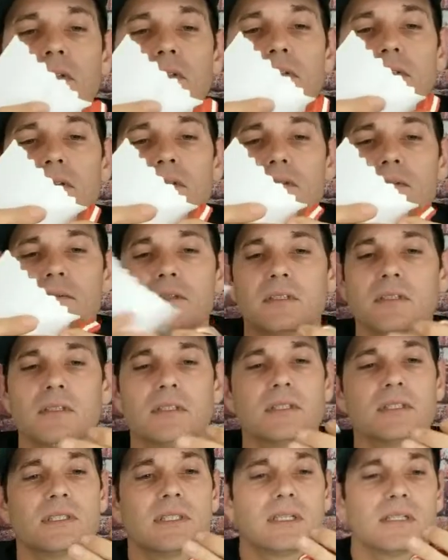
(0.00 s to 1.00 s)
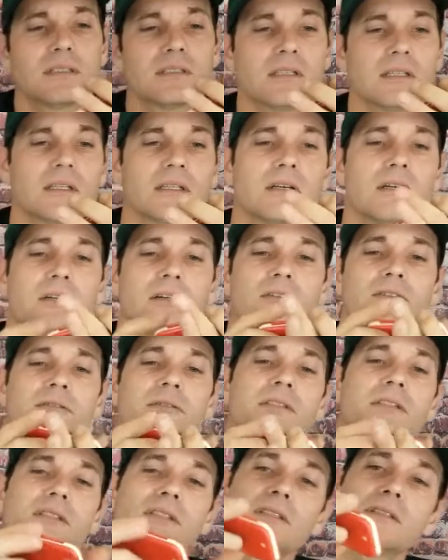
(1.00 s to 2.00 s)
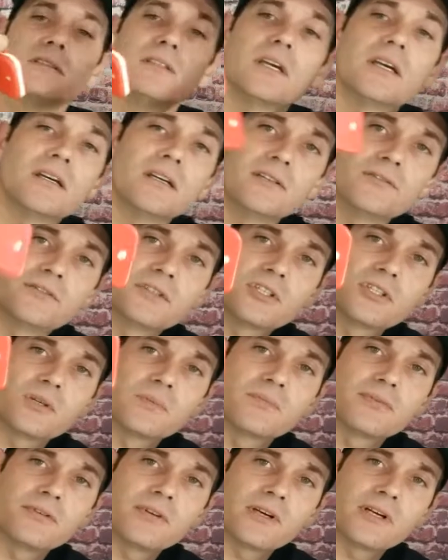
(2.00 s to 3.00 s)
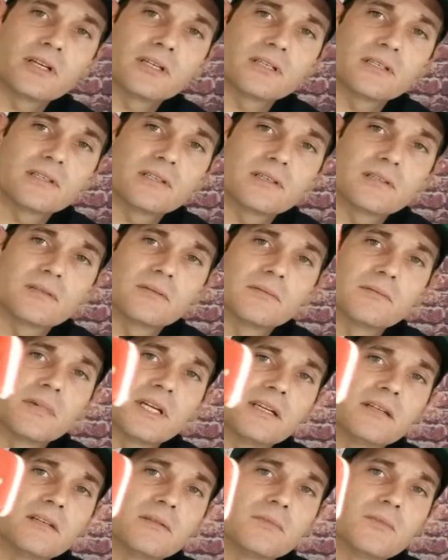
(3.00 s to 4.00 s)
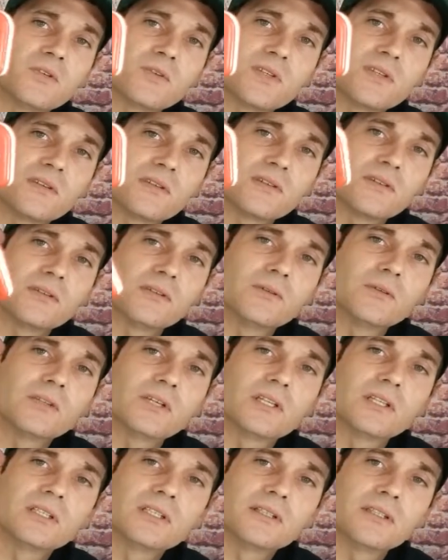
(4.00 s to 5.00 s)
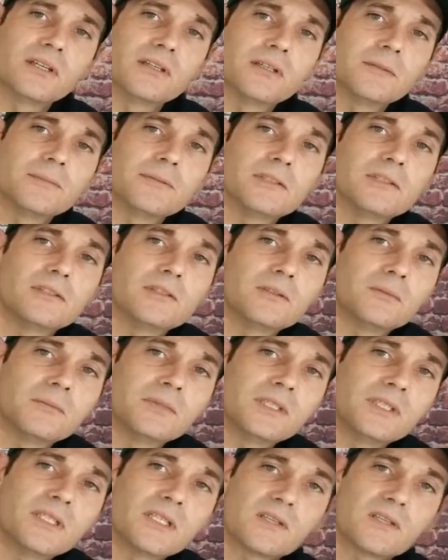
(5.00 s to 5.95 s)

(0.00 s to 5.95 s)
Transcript: So we go ahead and take that off. So yeah, Fisher Price, made in Brazil. We'll clean that up a little bit.